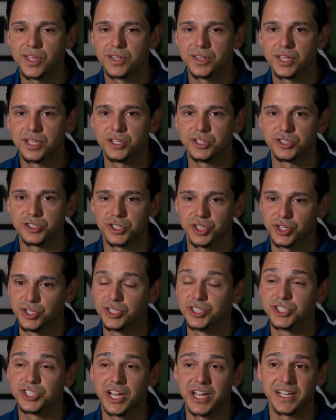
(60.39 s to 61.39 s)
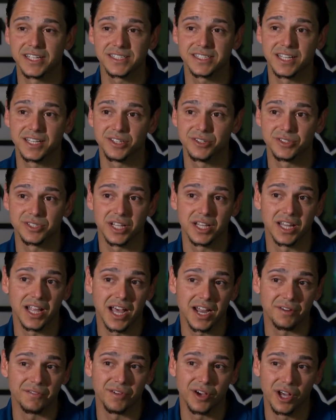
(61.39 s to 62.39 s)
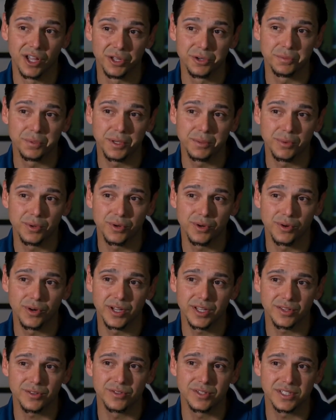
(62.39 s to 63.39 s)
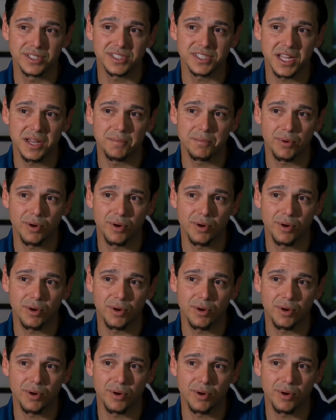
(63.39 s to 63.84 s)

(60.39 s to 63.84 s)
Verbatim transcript: then there's a good chance that there's a lot of other people going through the same